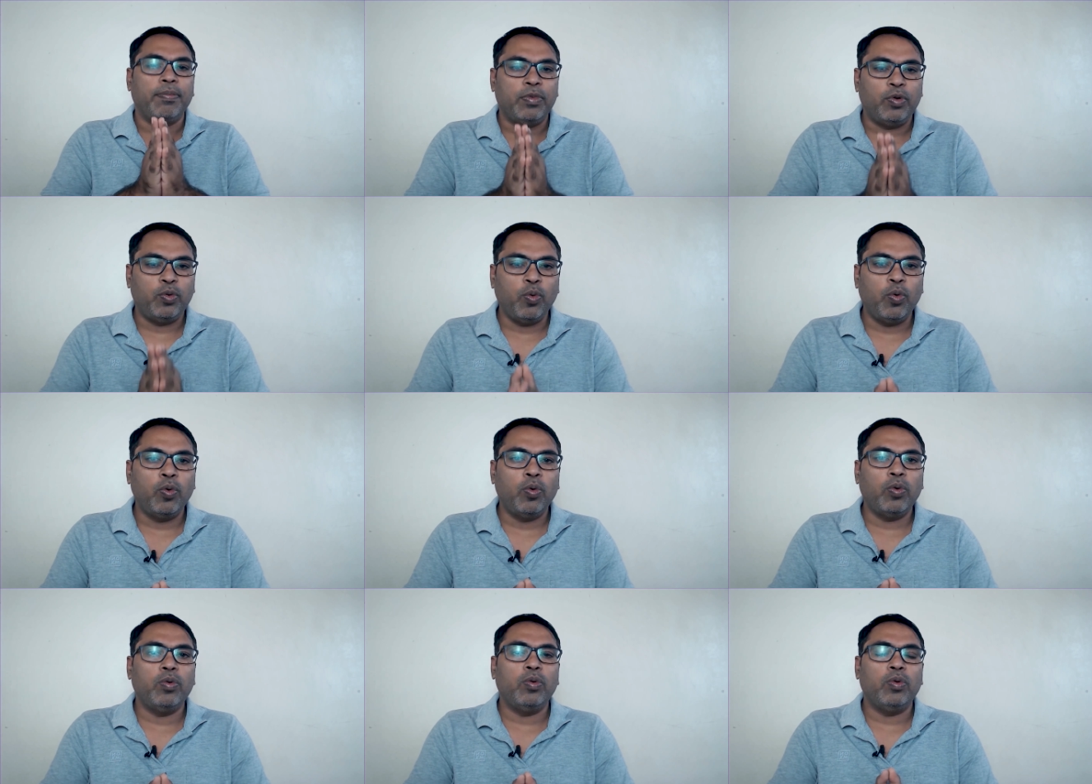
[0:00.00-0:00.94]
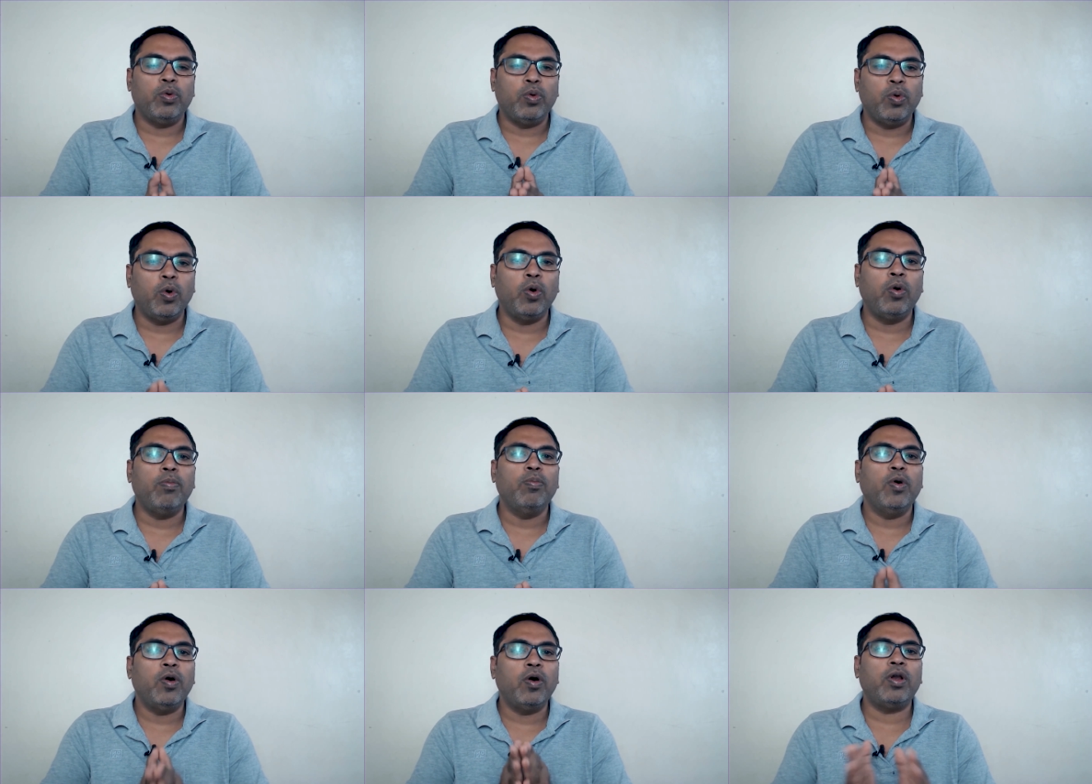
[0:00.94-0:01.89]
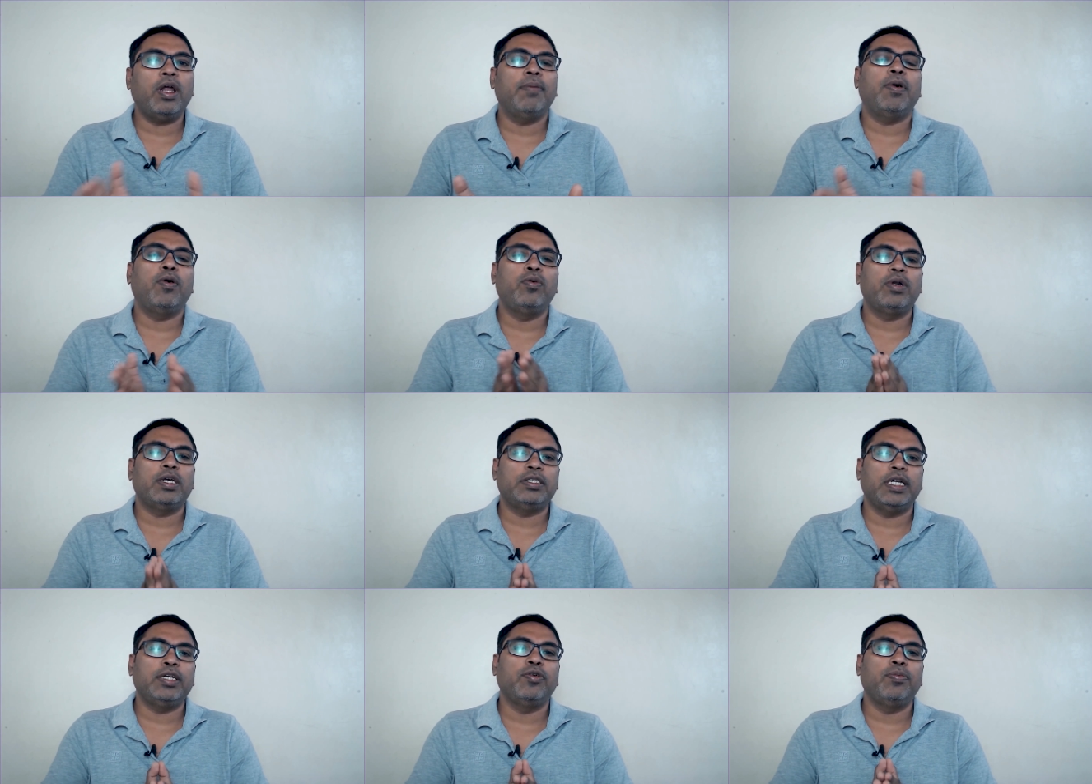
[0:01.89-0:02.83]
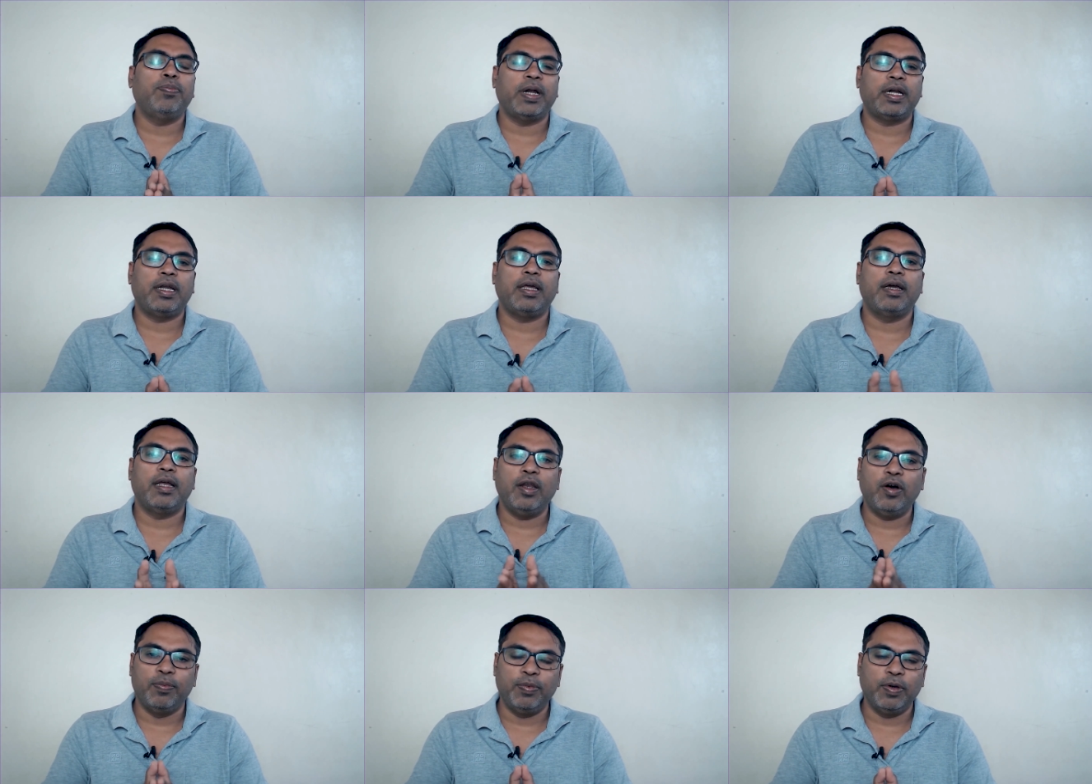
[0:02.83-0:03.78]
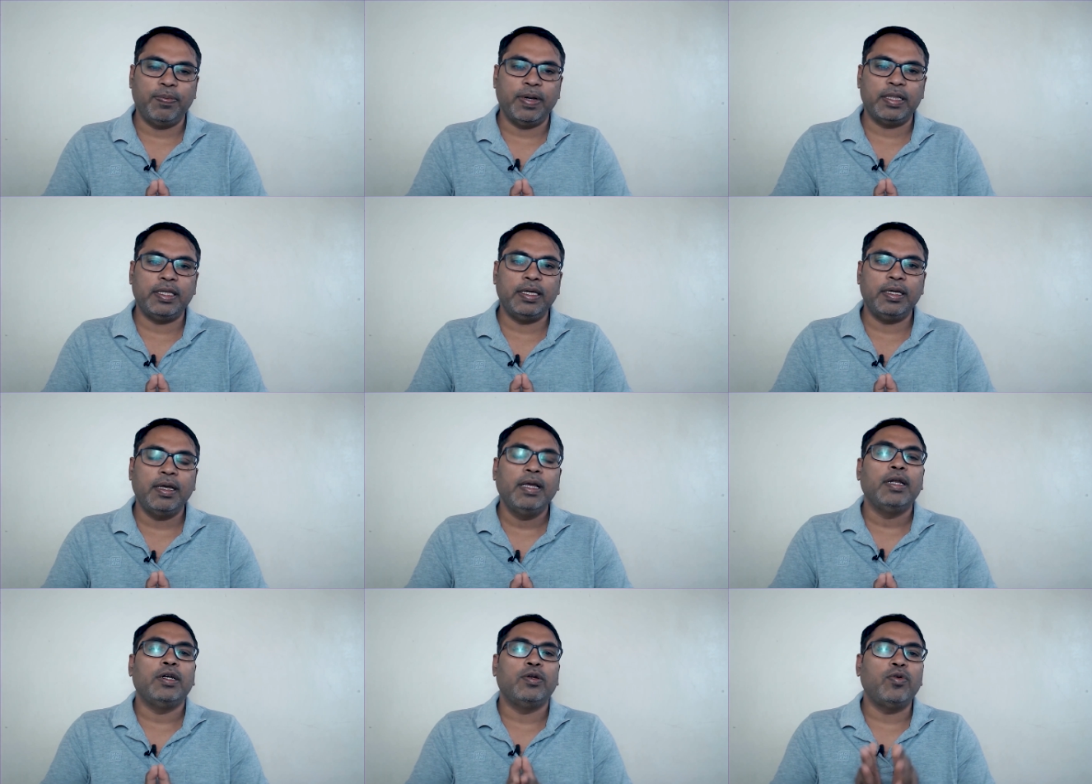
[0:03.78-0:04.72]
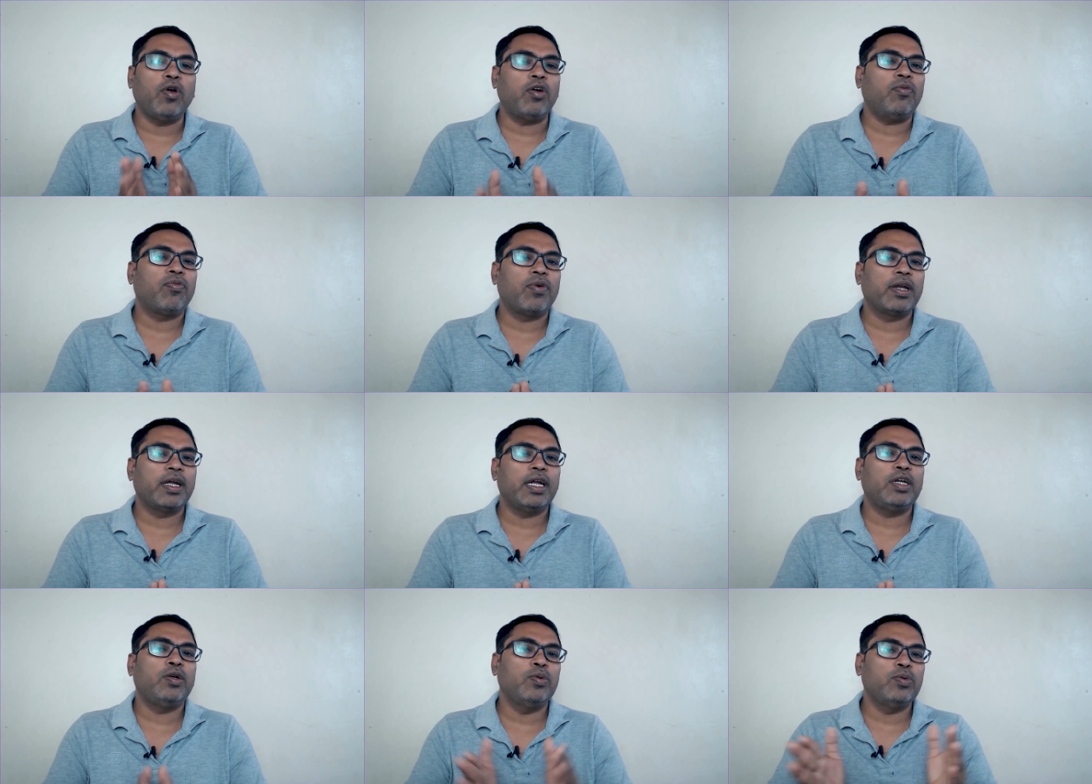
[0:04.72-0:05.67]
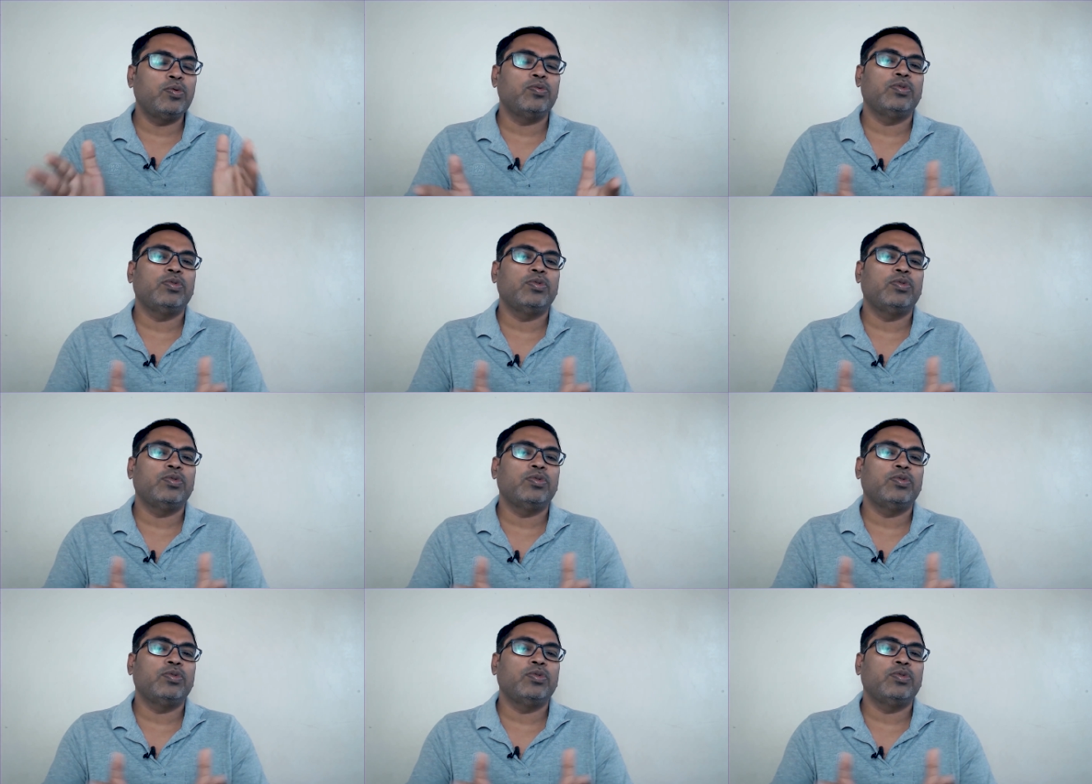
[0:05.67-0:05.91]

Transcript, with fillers: to know more about a genuine practical homeopathy do not forget to